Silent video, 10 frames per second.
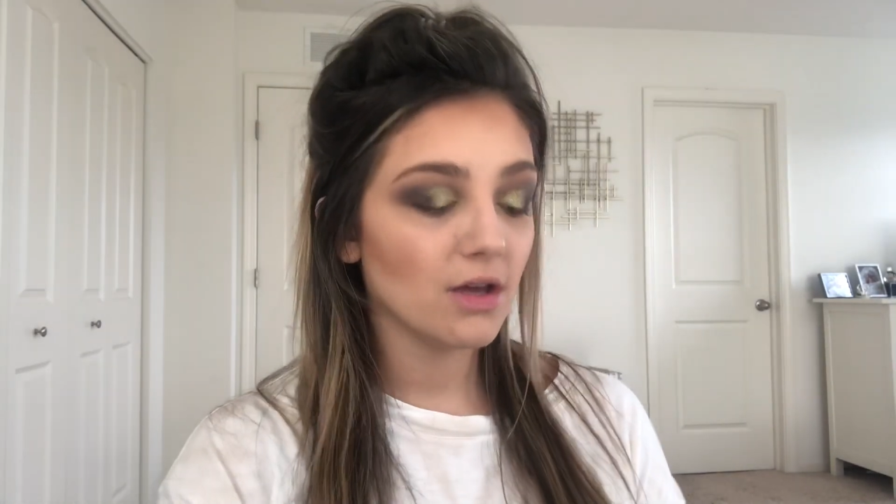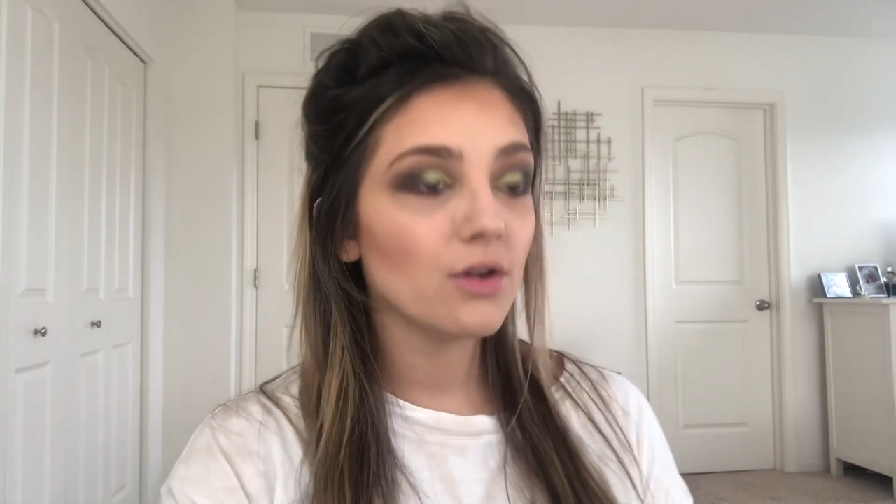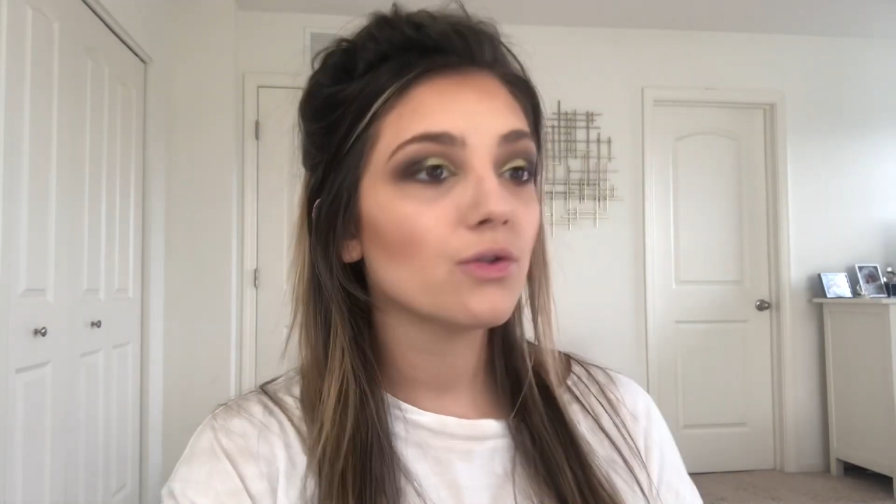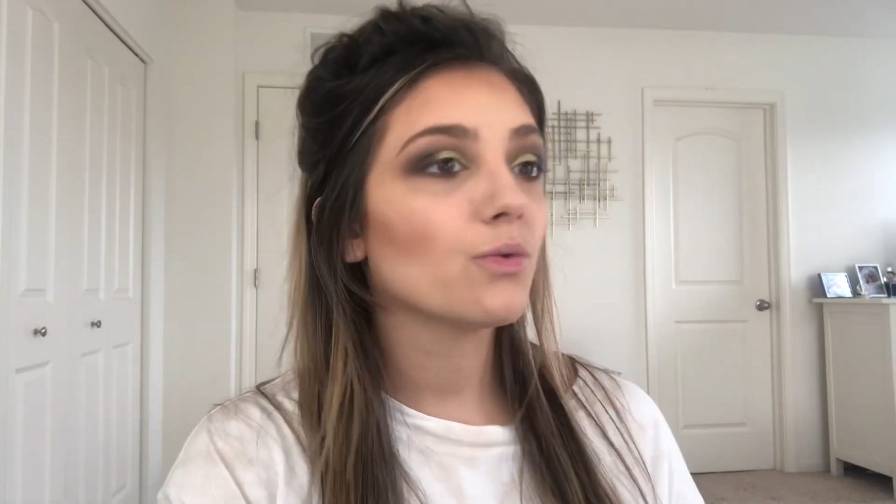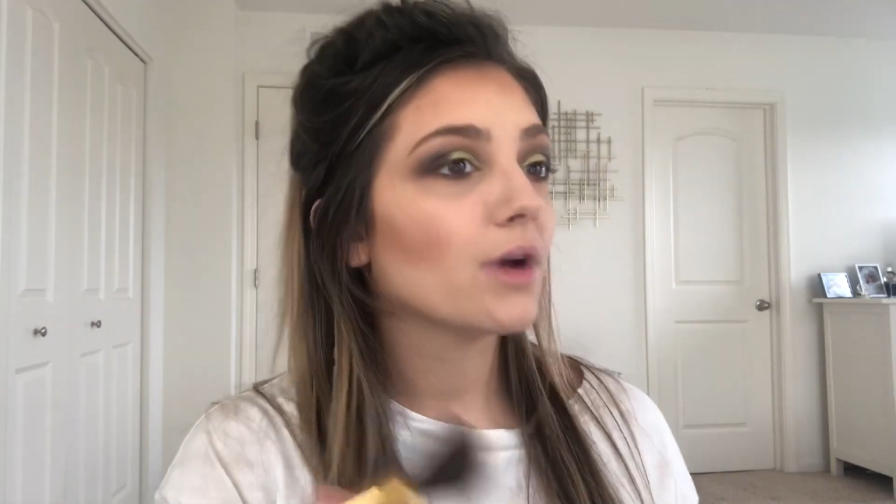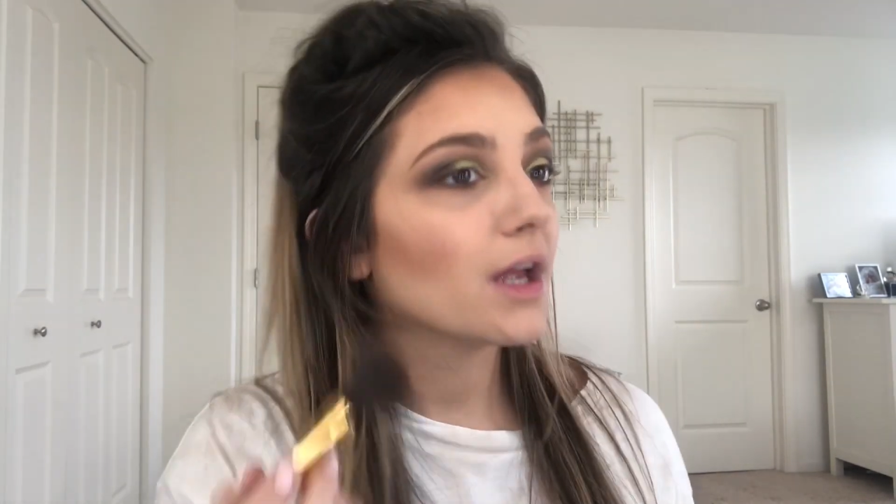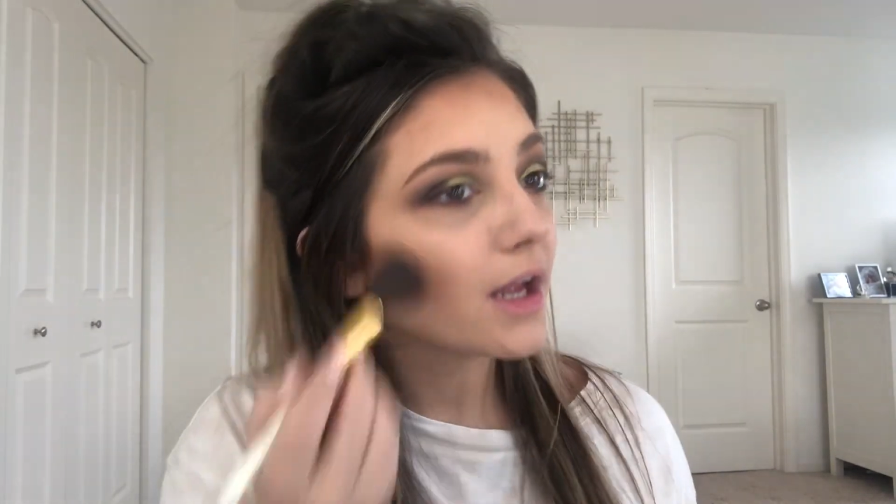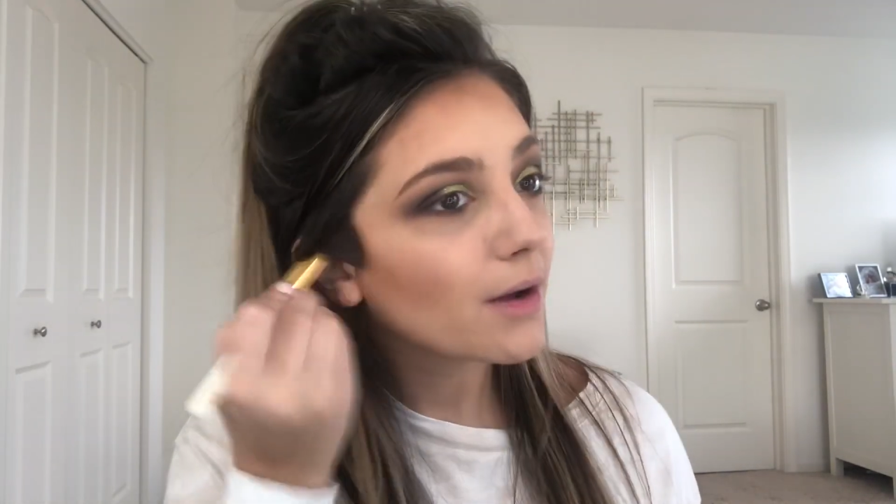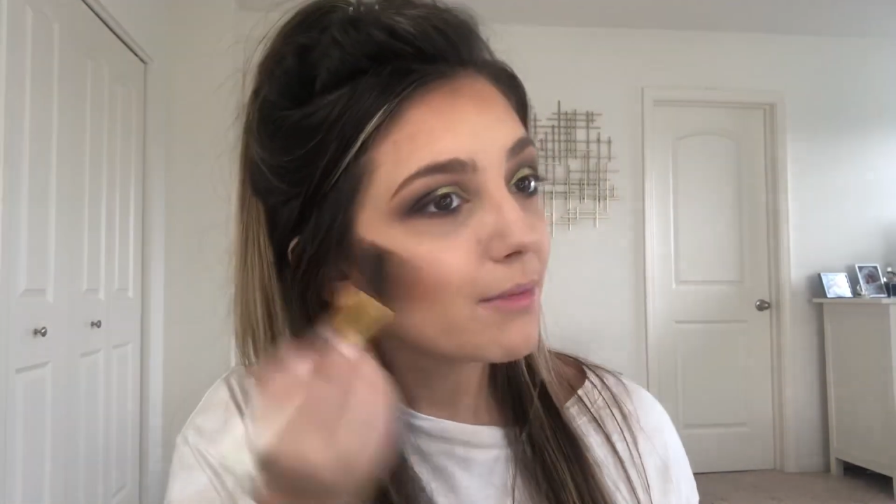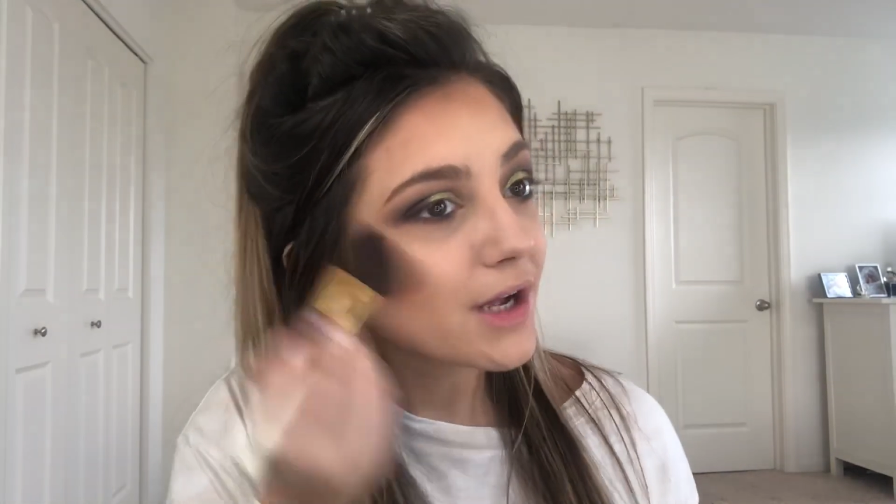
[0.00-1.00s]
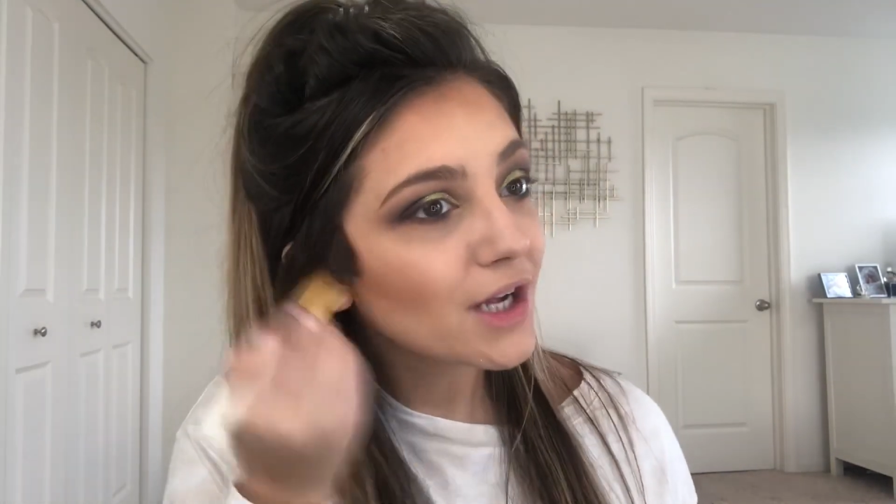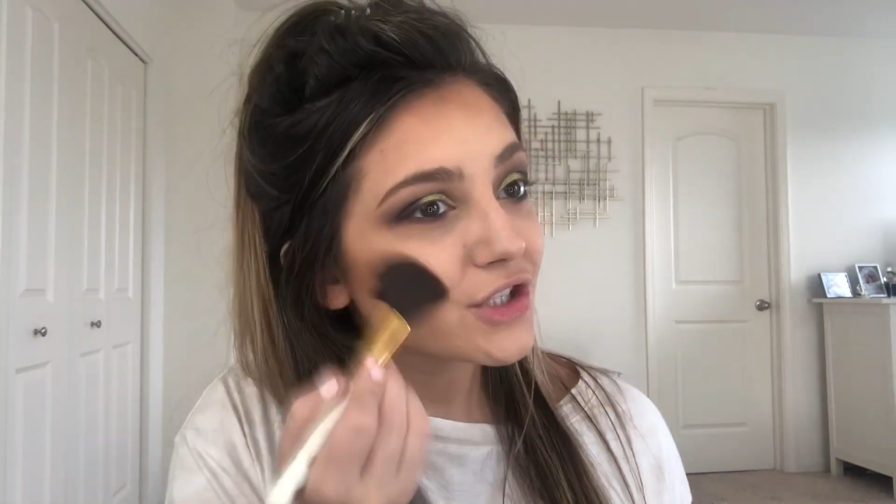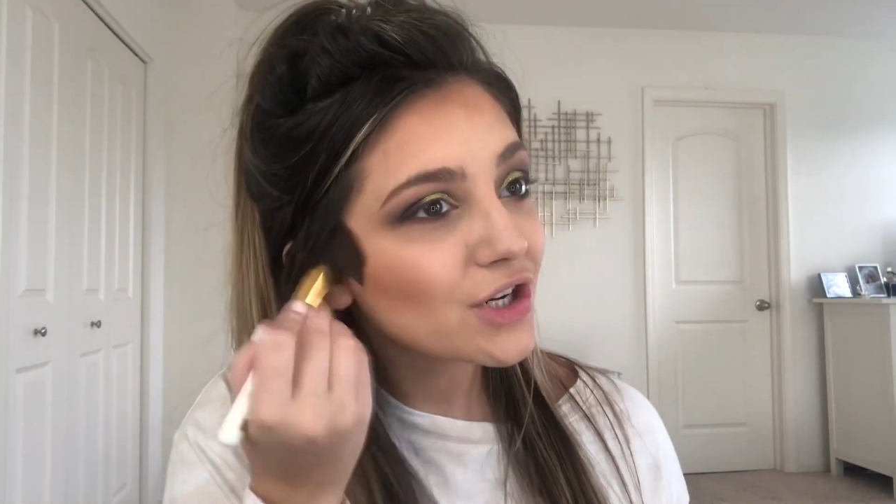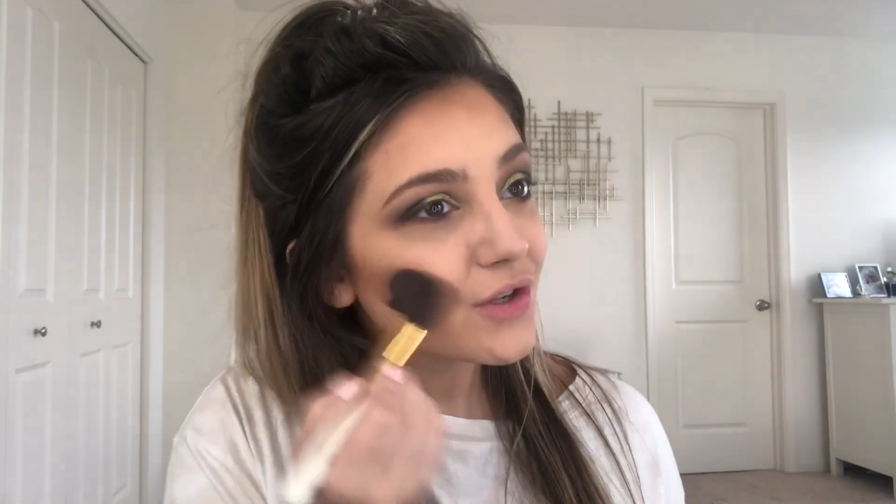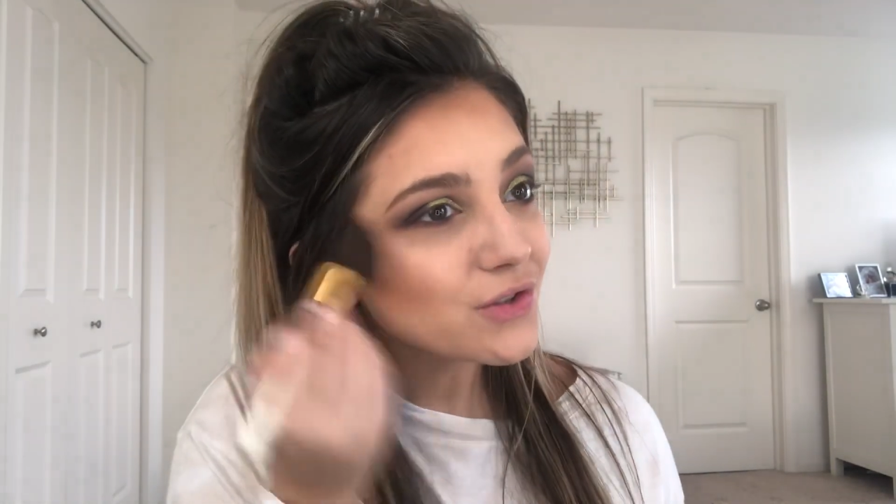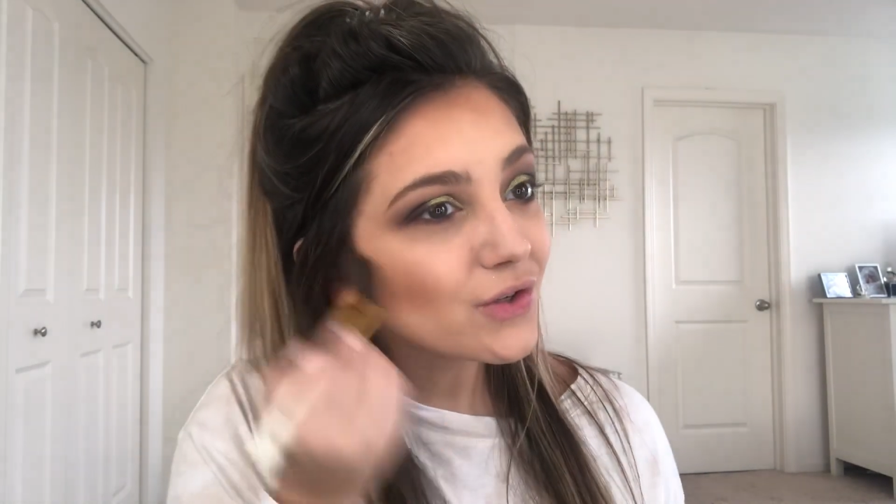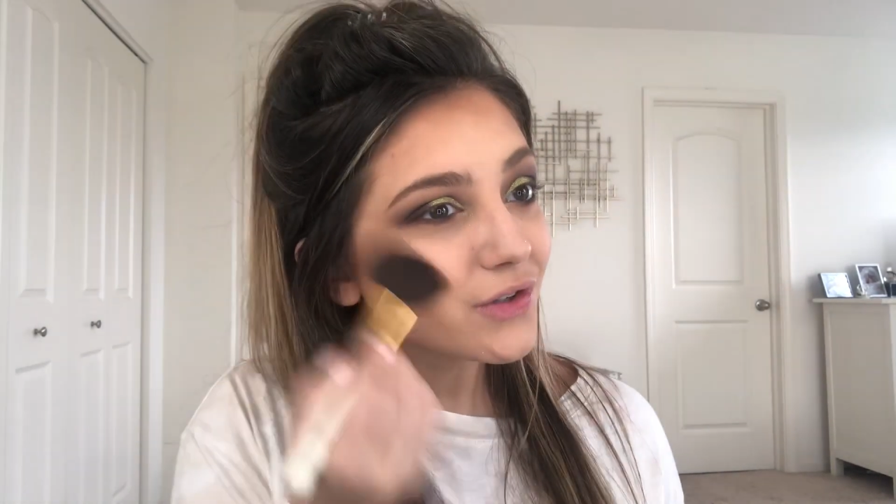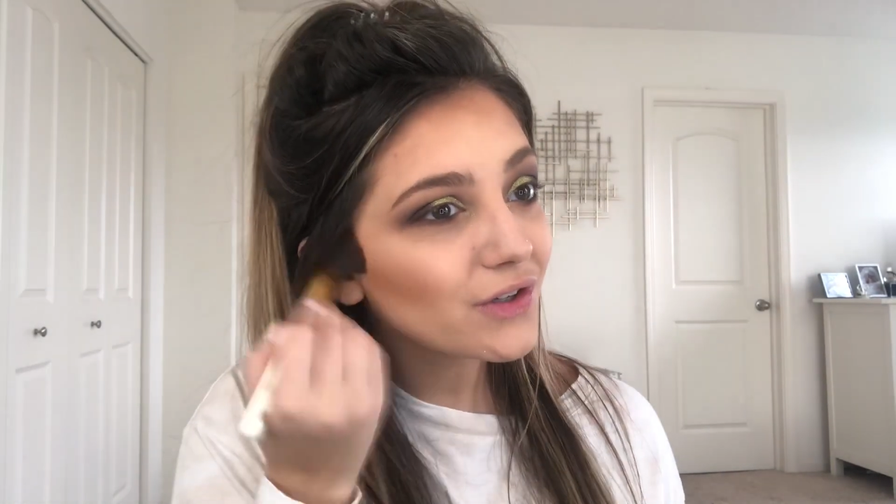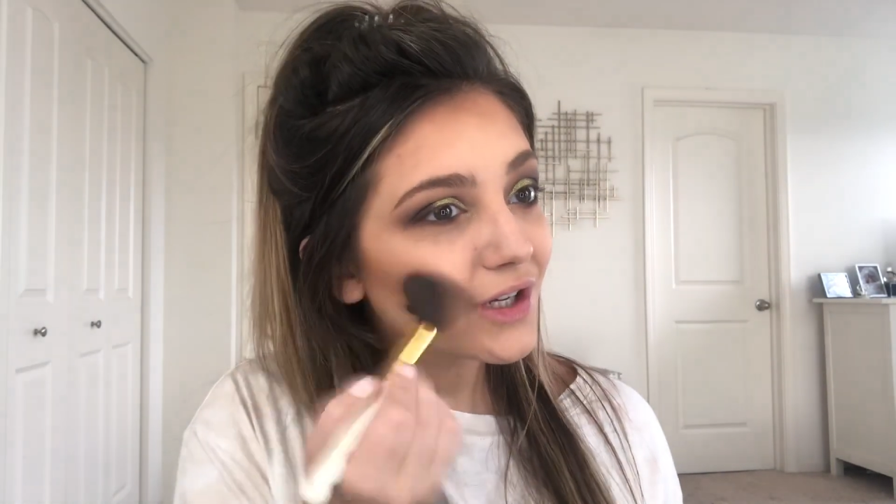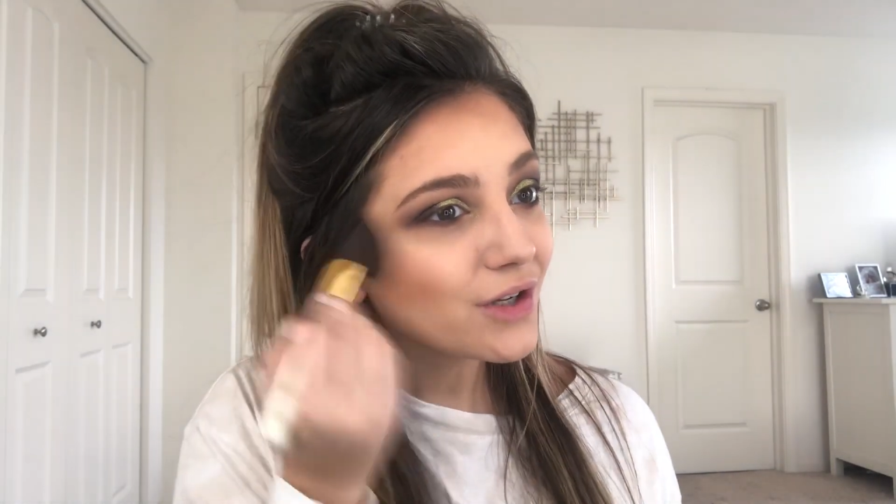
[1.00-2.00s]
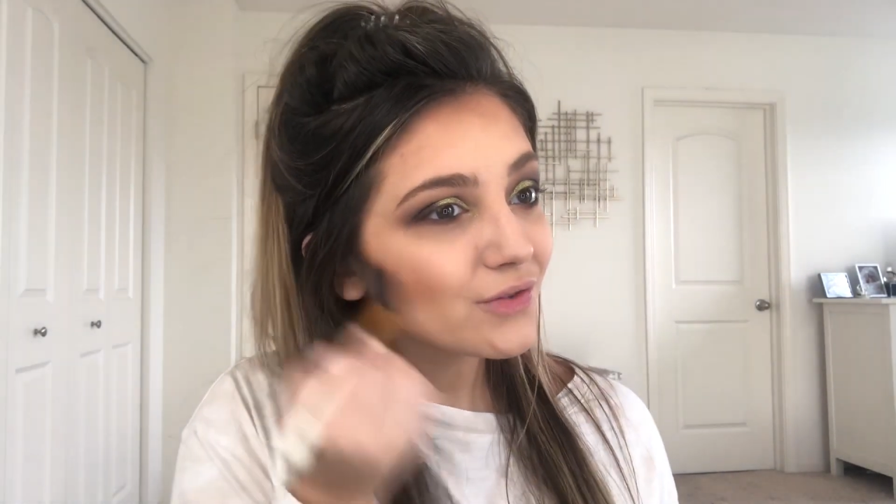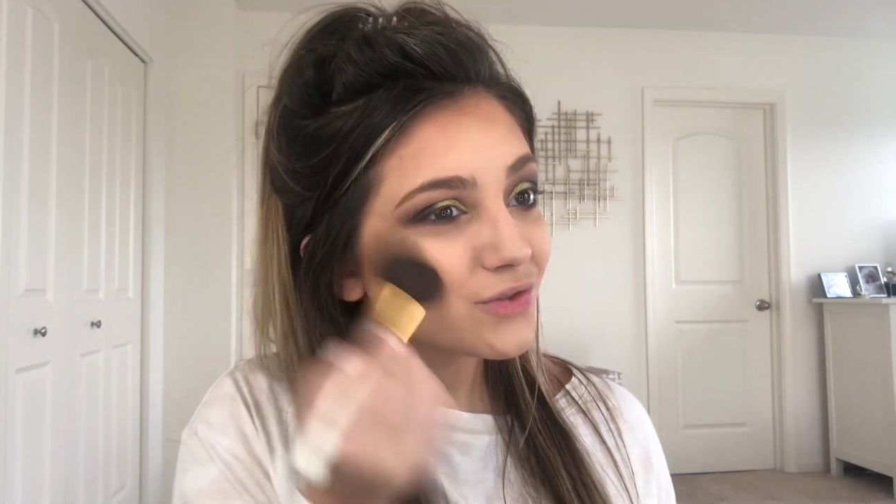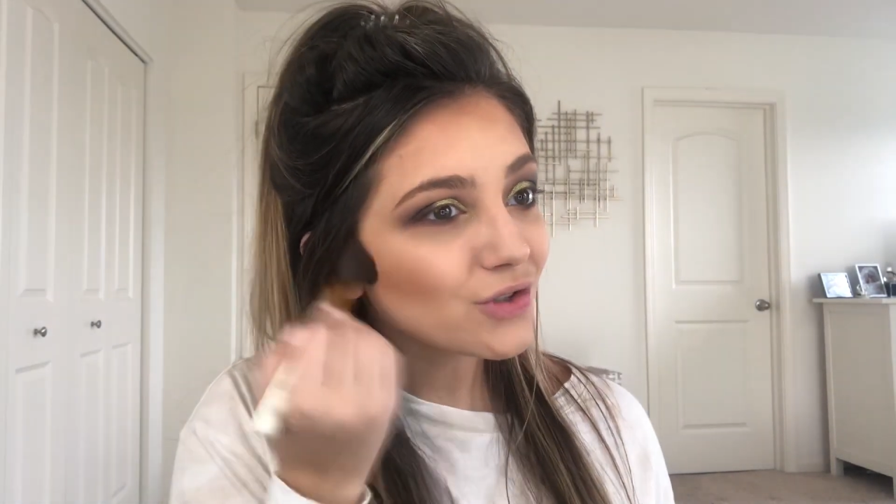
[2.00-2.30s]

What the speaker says: the way my eyeshadow is going right now, so.